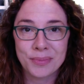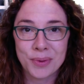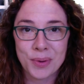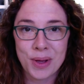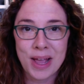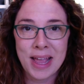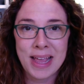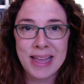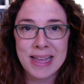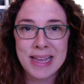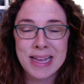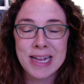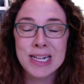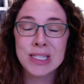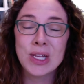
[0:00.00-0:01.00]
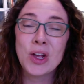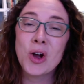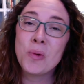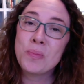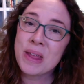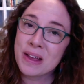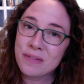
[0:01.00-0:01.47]
Okay, so I
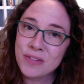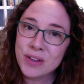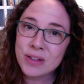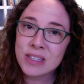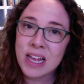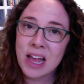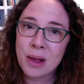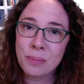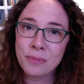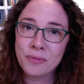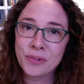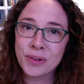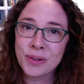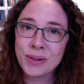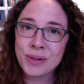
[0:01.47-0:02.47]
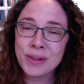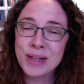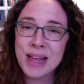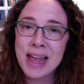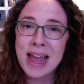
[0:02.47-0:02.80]
hope that feels helpful.